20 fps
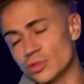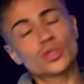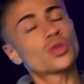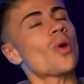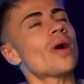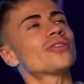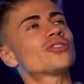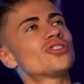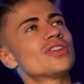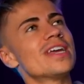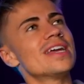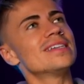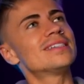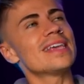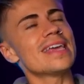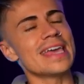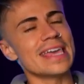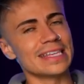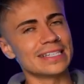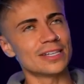The question
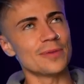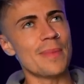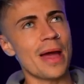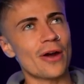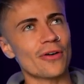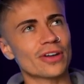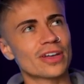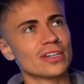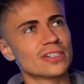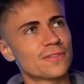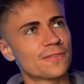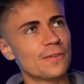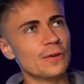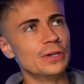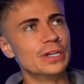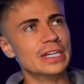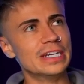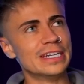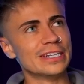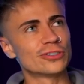is America's
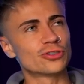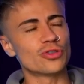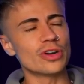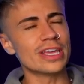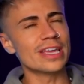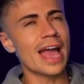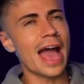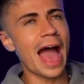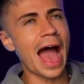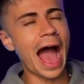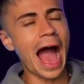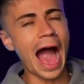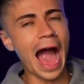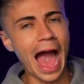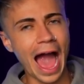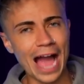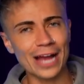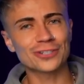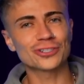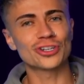food industry
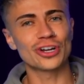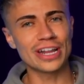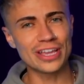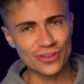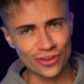actually